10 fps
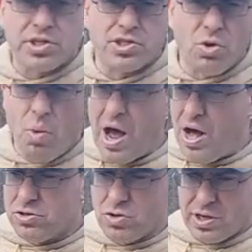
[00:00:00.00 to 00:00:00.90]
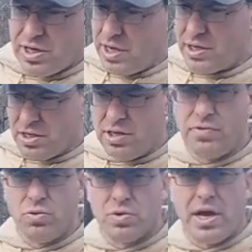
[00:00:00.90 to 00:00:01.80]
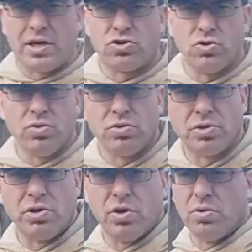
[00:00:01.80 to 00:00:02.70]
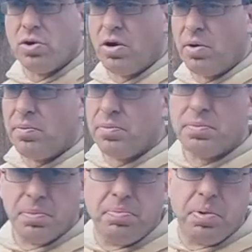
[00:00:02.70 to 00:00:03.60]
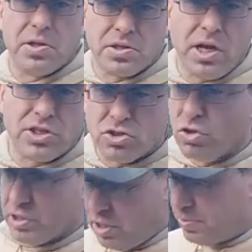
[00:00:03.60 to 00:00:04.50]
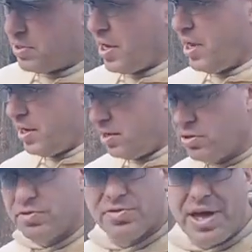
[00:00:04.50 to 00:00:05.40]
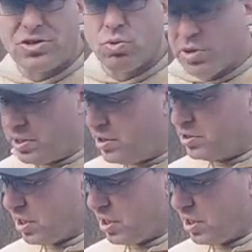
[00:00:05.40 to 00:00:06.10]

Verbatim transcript: this in a while, so I can't give you an actual, but I just looked it up today. That's what it is